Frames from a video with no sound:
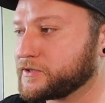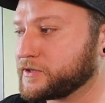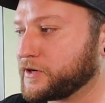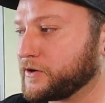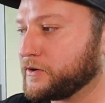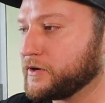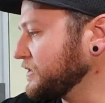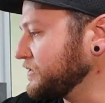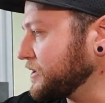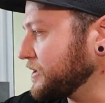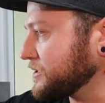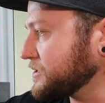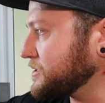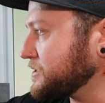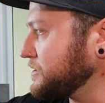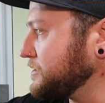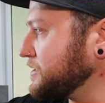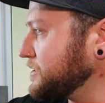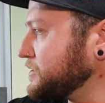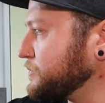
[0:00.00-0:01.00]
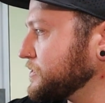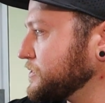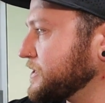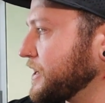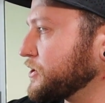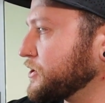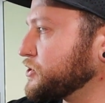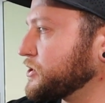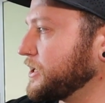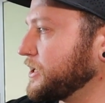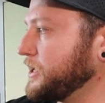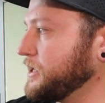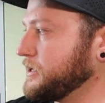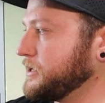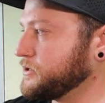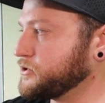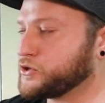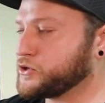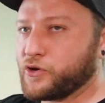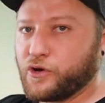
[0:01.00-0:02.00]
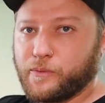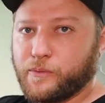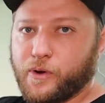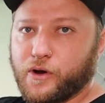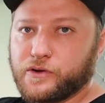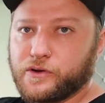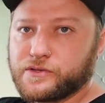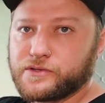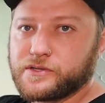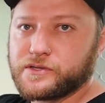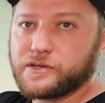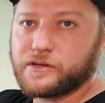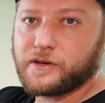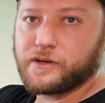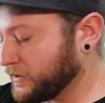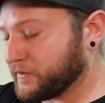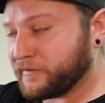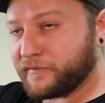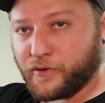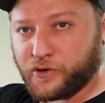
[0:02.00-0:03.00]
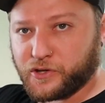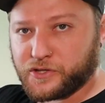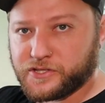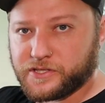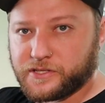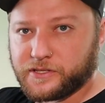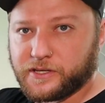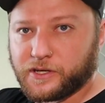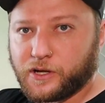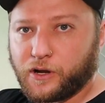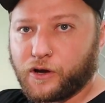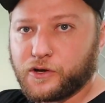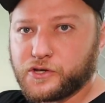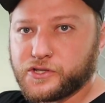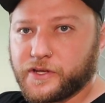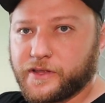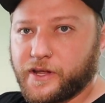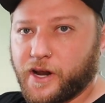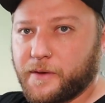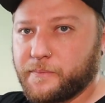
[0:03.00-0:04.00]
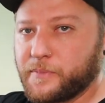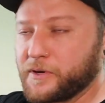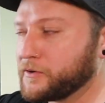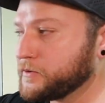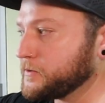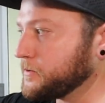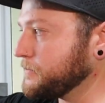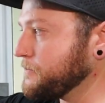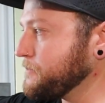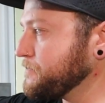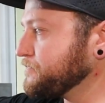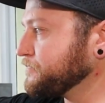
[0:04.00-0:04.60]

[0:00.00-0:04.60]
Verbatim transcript: So this this was actually Turbo's first enclosure that I built.